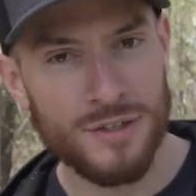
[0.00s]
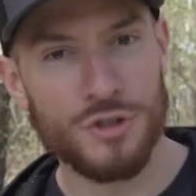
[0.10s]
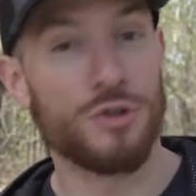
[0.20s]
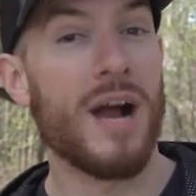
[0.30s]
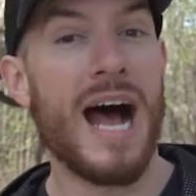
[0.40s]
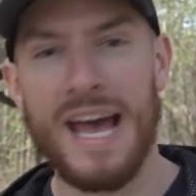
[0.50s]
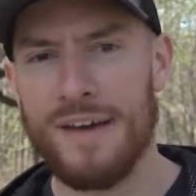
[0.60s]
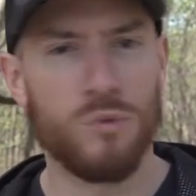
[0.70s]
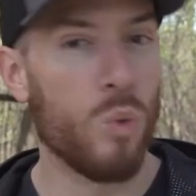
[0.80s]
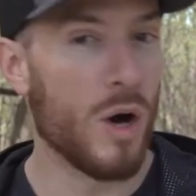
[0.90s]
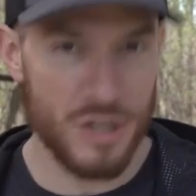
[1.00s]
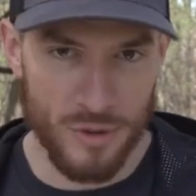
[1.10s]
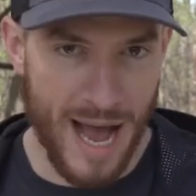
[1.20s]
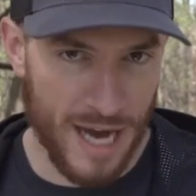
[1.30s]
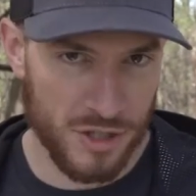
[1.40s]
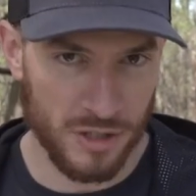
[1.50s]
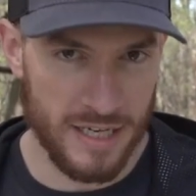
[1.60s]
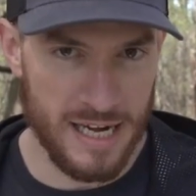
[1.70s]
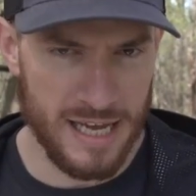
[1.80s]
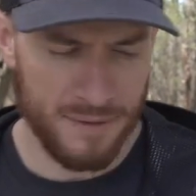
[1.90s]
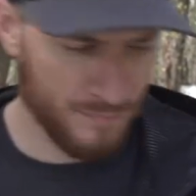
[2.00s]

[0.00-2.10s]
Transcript: drive what you actually need.